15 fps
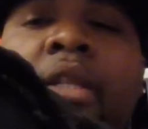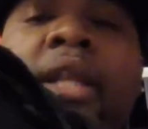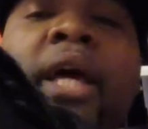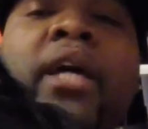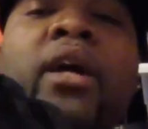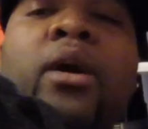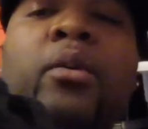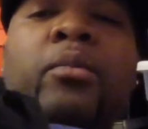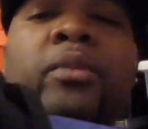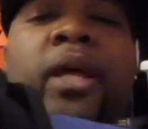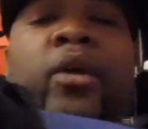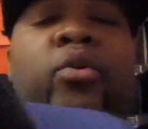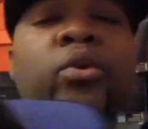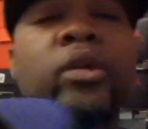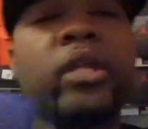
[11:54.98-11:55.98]
Like on
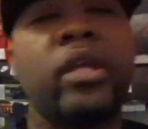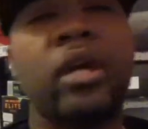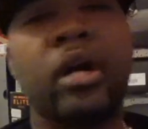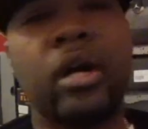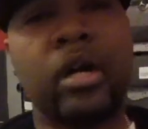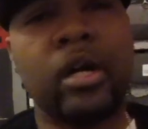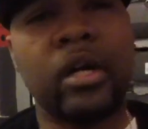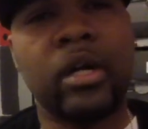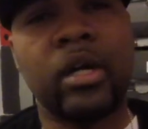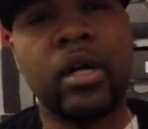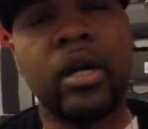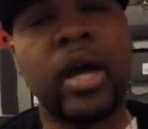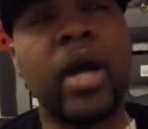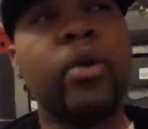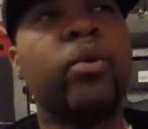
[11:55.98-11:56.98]
the
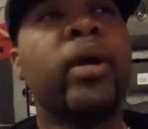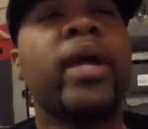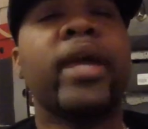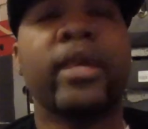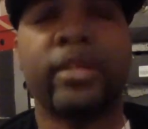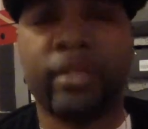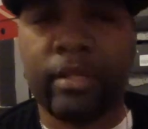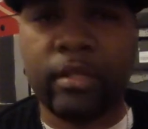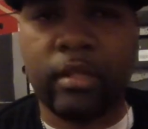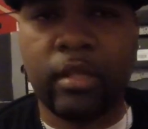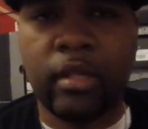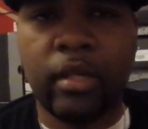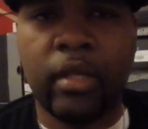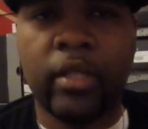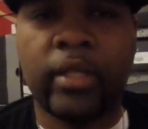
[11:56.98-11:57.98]
Aqua 8s,
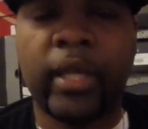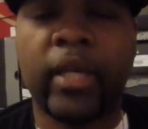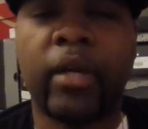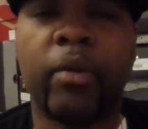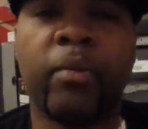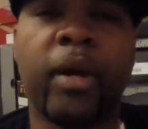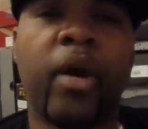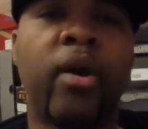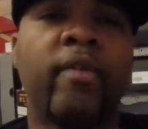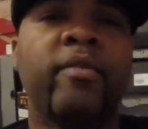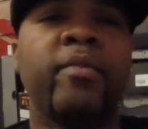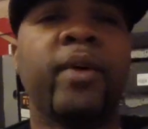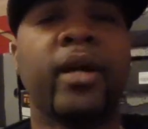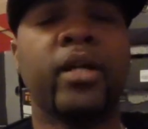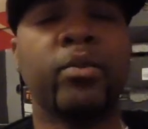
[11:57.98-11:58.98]
like how
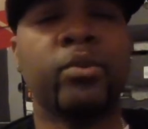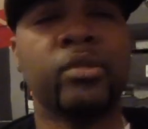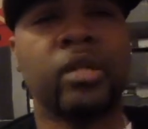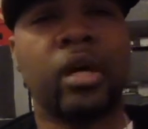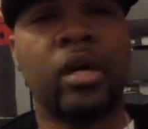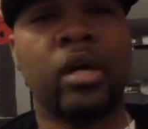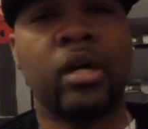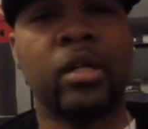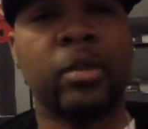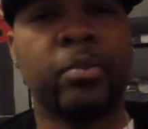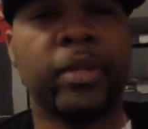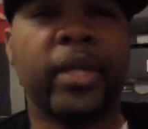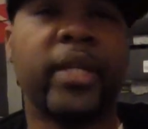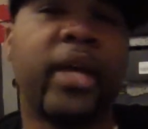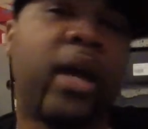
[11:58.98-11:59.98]
everybody was
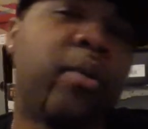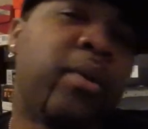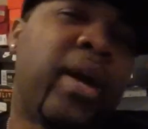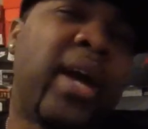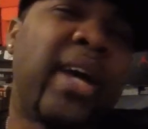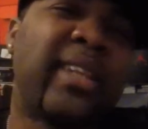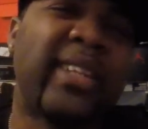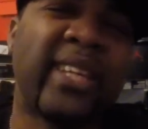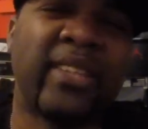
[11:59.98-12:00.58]
complaining how it had